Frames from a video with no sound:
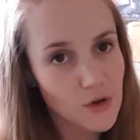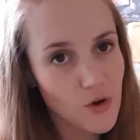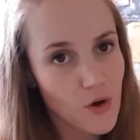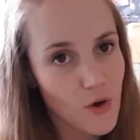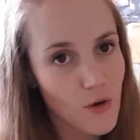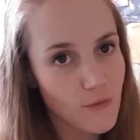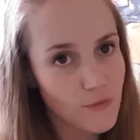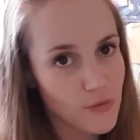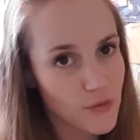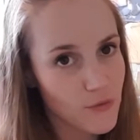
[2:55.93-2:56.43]

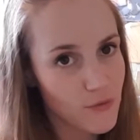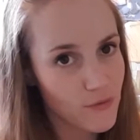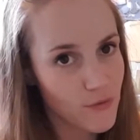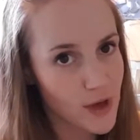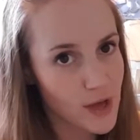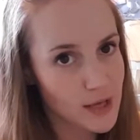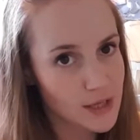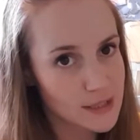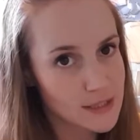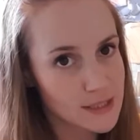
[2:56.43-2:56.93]
of the
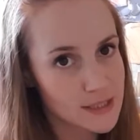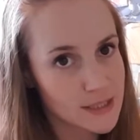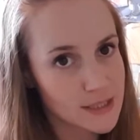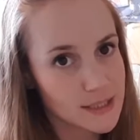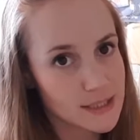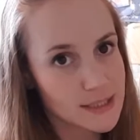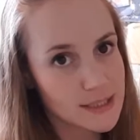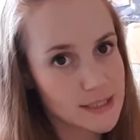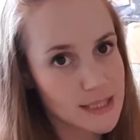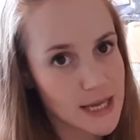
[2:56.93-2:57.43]
first
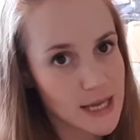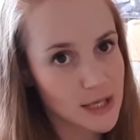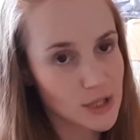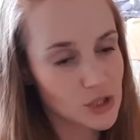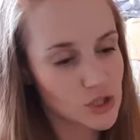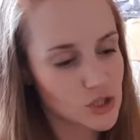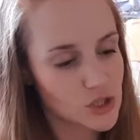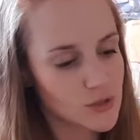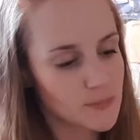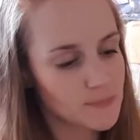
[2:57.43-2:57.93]

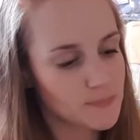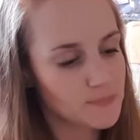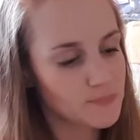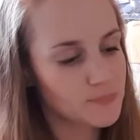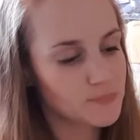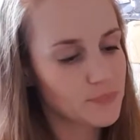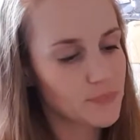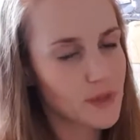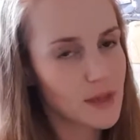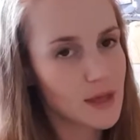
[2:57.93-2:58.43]
stitch.
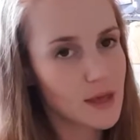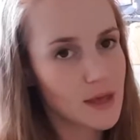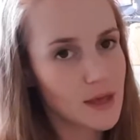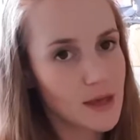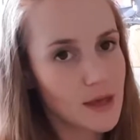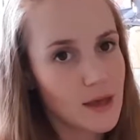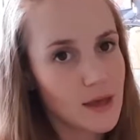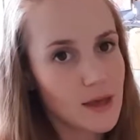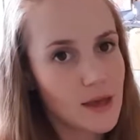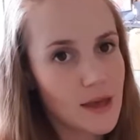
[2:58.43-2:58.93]

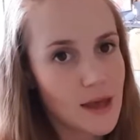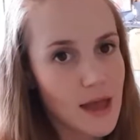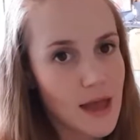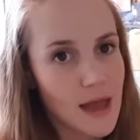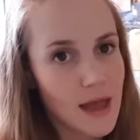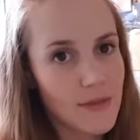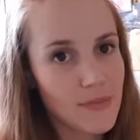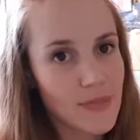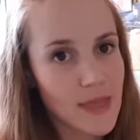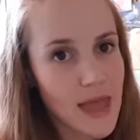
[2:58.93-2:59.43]

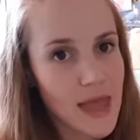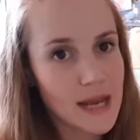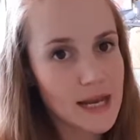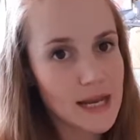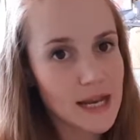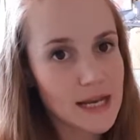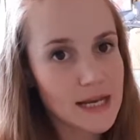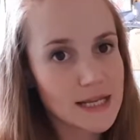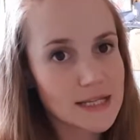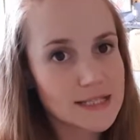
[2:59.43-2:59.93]
And then
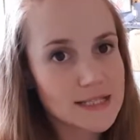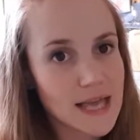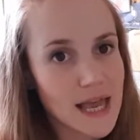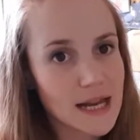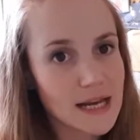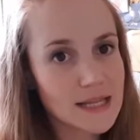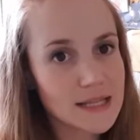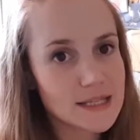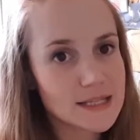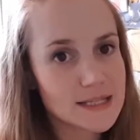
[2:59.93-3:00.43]
in
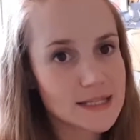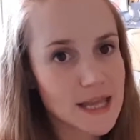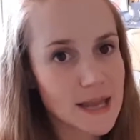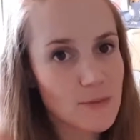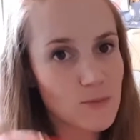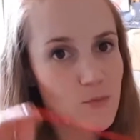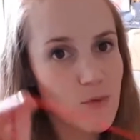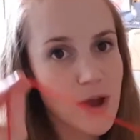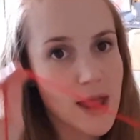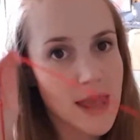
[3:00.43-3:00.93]
exactly the
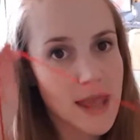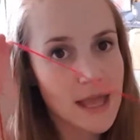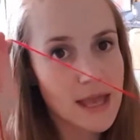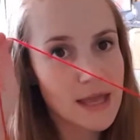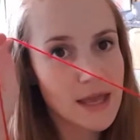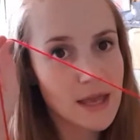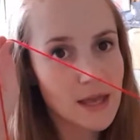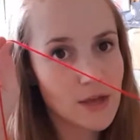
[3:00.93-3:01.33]
same way,